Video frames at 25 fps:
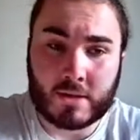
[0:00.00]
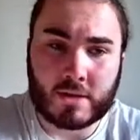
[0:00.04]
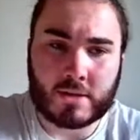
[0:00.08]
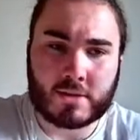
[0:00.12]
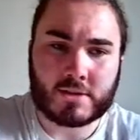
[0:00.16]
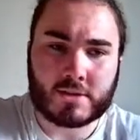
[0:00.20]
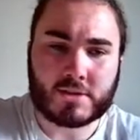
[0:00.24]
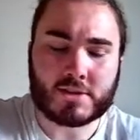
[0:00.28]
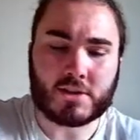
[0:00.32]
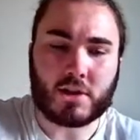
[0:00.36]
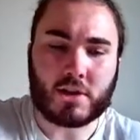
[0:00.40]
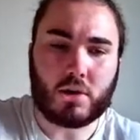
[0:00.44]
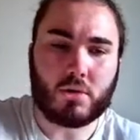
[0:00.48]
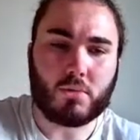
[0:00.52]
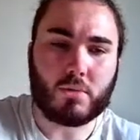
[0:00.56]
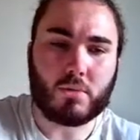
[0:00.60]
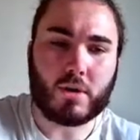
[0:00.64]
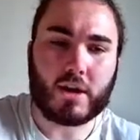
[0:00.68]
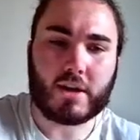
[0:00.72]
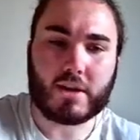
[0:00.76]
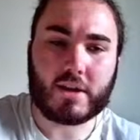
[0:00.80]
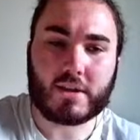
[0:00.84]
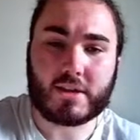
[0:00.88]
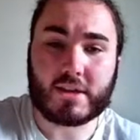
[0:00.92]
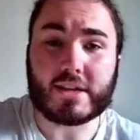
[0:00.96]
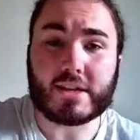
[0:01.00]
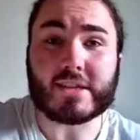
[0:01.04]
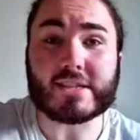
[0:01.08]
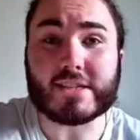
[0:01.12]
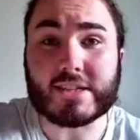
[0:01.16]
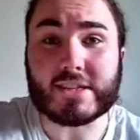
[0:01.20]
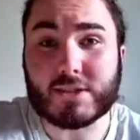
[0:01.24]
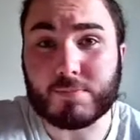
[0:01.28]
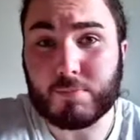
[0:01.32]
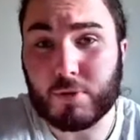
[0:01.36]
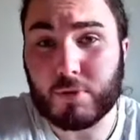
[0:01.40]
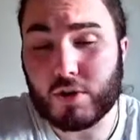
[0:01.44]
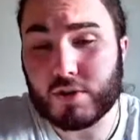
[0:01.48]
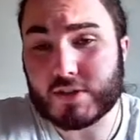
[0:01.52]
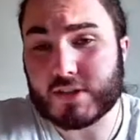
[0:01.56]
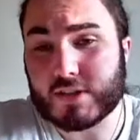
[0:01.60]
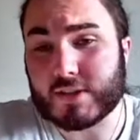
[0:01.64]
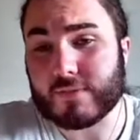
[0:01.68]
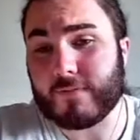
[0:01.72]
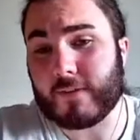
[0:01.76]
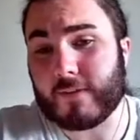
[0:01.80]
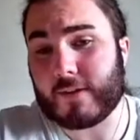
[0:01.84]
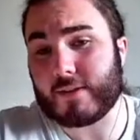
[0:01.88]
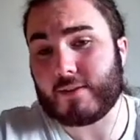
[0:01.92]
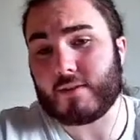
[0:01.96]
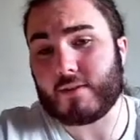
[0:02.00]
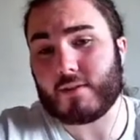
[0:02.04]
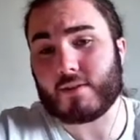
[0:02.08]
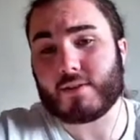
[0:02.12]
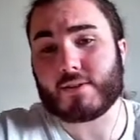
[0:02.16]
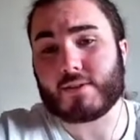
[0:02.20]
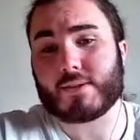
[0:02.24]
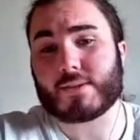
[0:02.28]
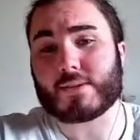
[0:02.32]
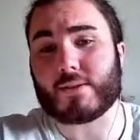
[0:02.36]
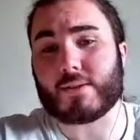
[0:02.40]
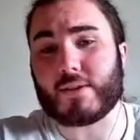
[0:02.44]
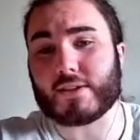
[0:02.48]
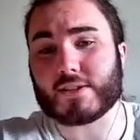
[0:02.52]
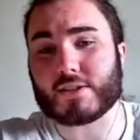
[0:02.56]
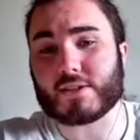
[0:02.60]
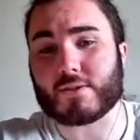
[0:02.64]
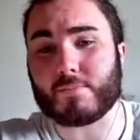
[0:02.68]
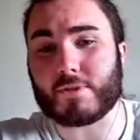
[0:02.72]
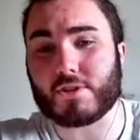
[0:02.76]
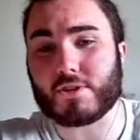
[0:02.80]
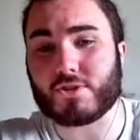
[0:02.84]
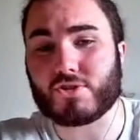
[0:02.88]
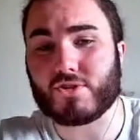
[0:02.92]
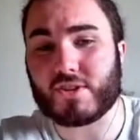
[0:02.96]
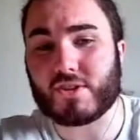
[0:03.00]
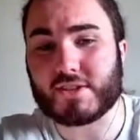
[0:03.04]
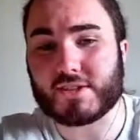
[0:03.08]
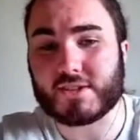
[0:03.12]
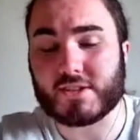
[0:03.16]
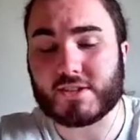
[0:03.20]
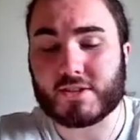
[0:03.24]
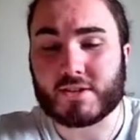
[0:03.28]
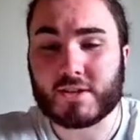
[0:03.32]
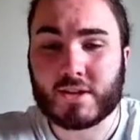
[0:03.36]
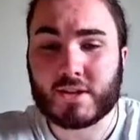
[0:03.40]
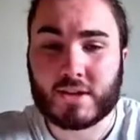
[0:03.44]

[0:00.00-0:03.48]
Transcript: So he's a Spurs defender, so that's going to be interesting.